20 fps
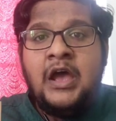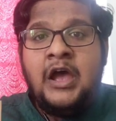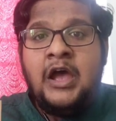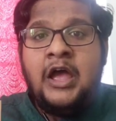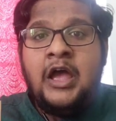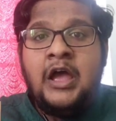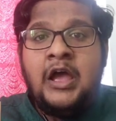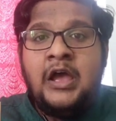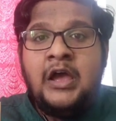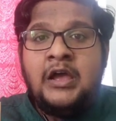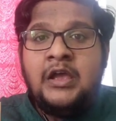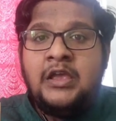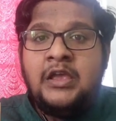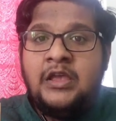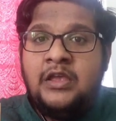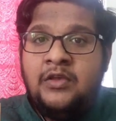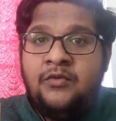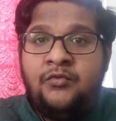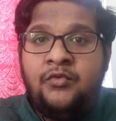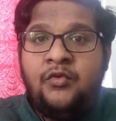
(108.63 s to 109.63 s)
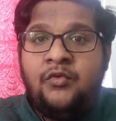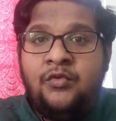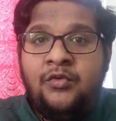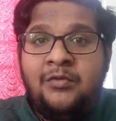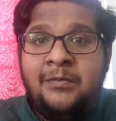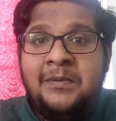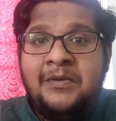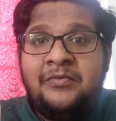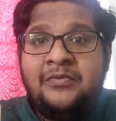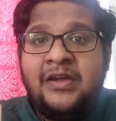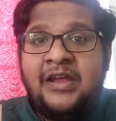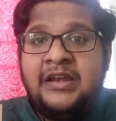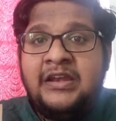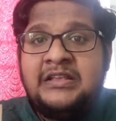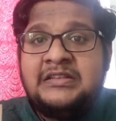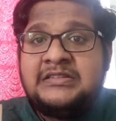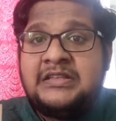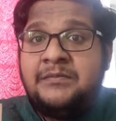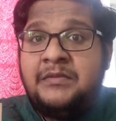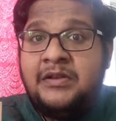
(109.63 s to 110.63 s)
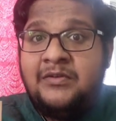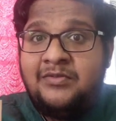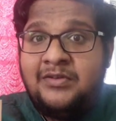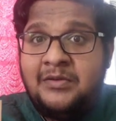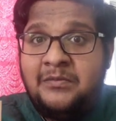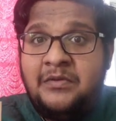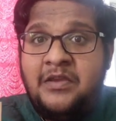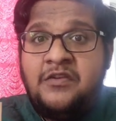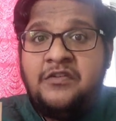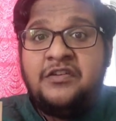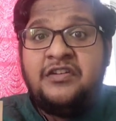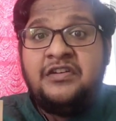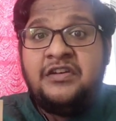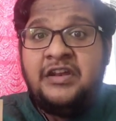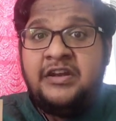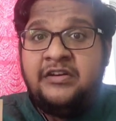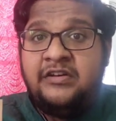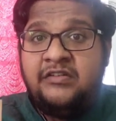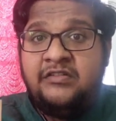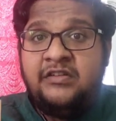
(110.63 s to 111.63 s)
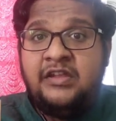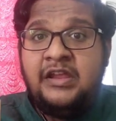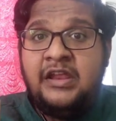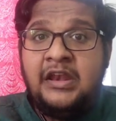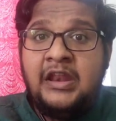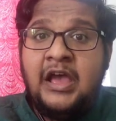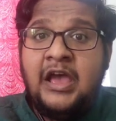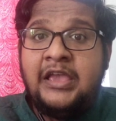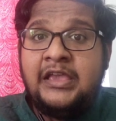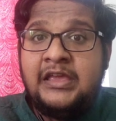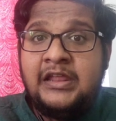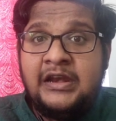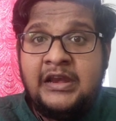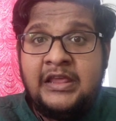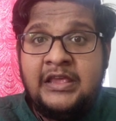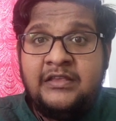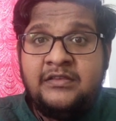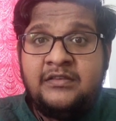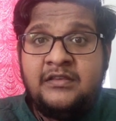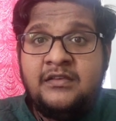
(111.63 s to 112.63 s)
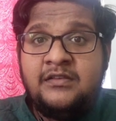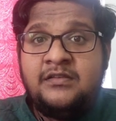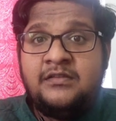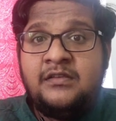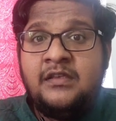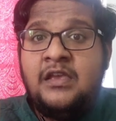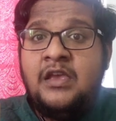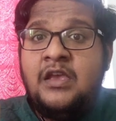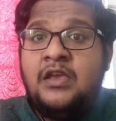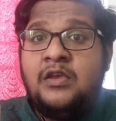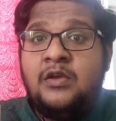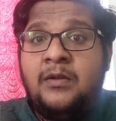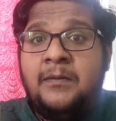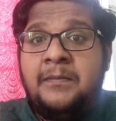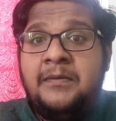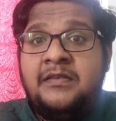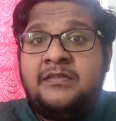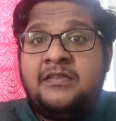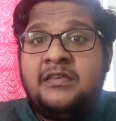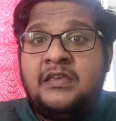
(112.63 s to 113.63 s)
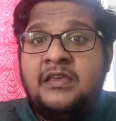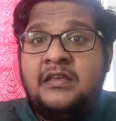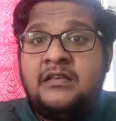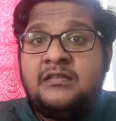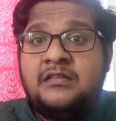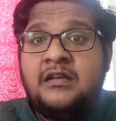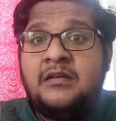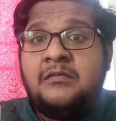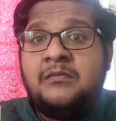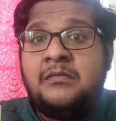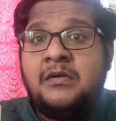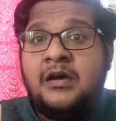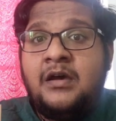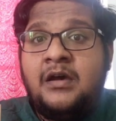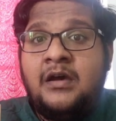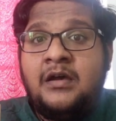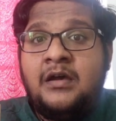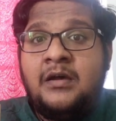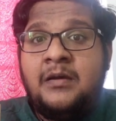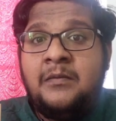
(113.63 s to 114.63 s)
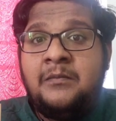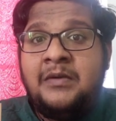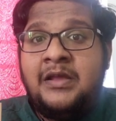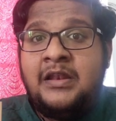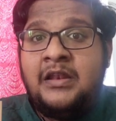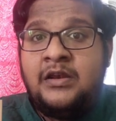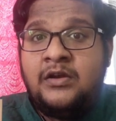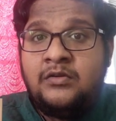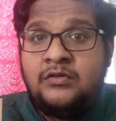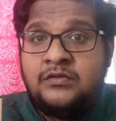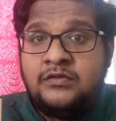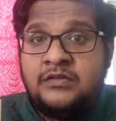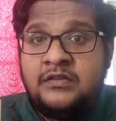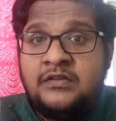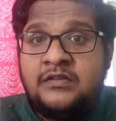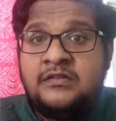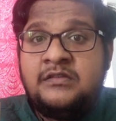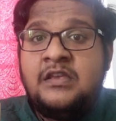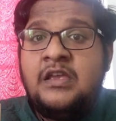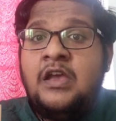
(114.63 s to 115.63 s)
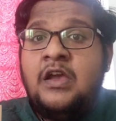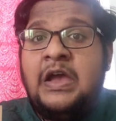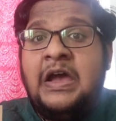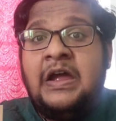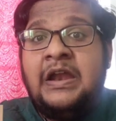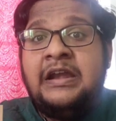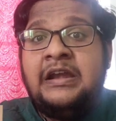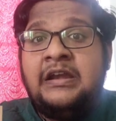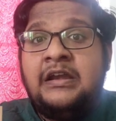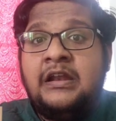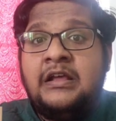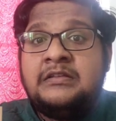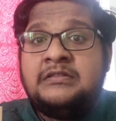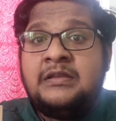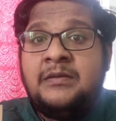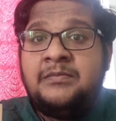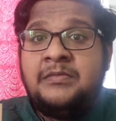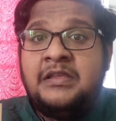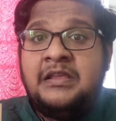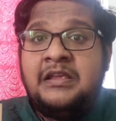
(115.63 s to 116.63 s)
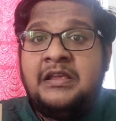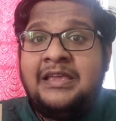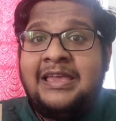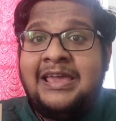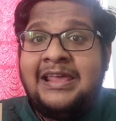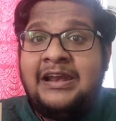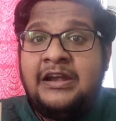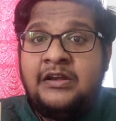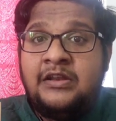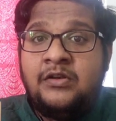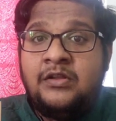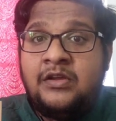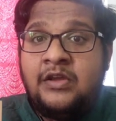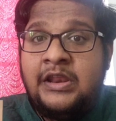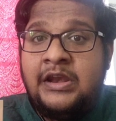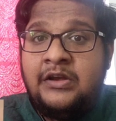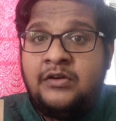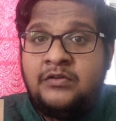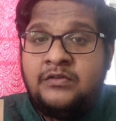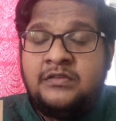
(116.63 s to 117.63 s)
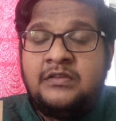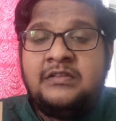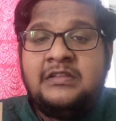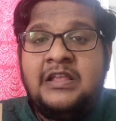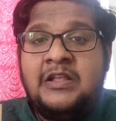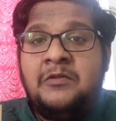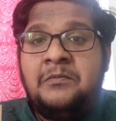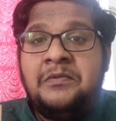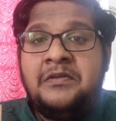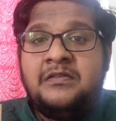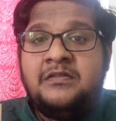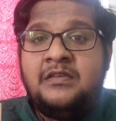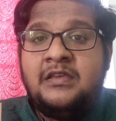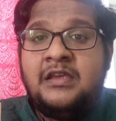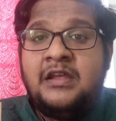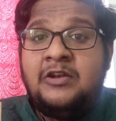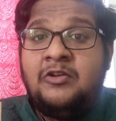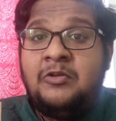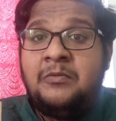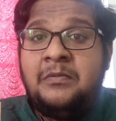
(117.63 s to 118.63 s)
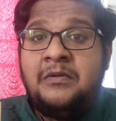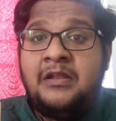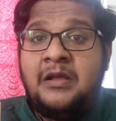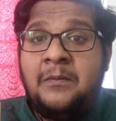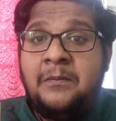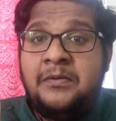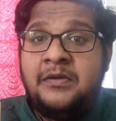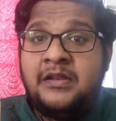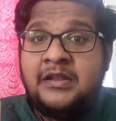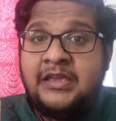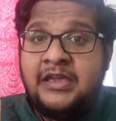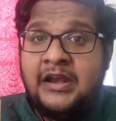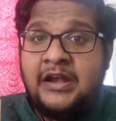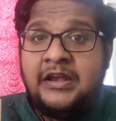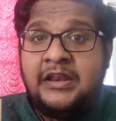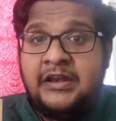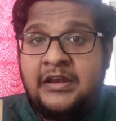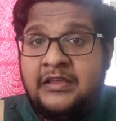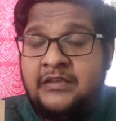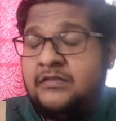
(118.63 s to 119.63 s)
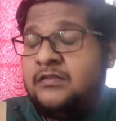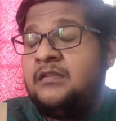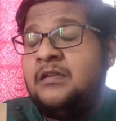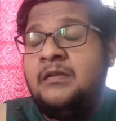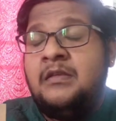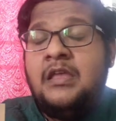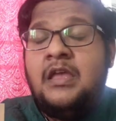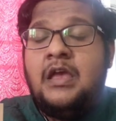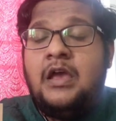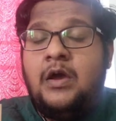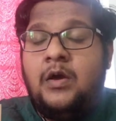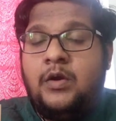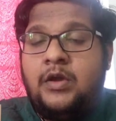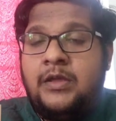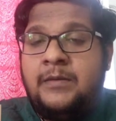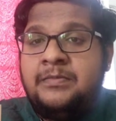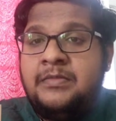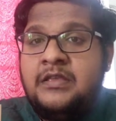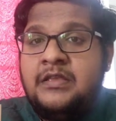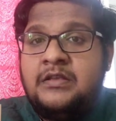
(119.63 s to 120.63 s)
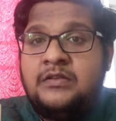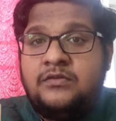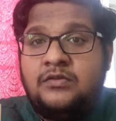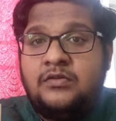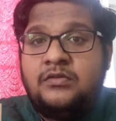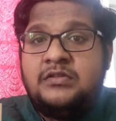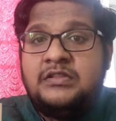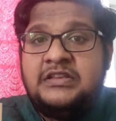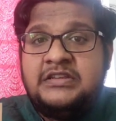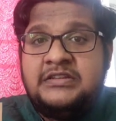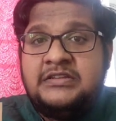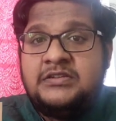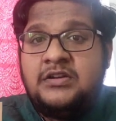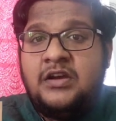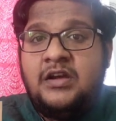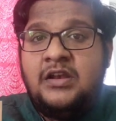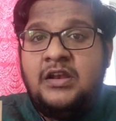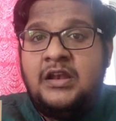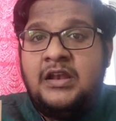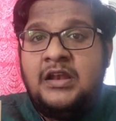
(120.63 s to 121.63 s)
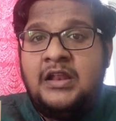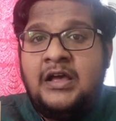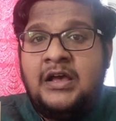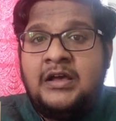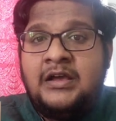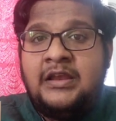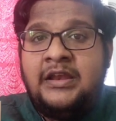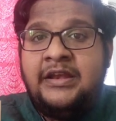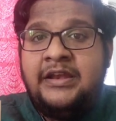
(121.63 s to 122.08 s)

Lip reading: If you will be finding some inflammation, digesting in higher cases, you will be seeing some melanosis and something keratin or keratosis. They will be say, and it will be appear keratinized. Okay, so these all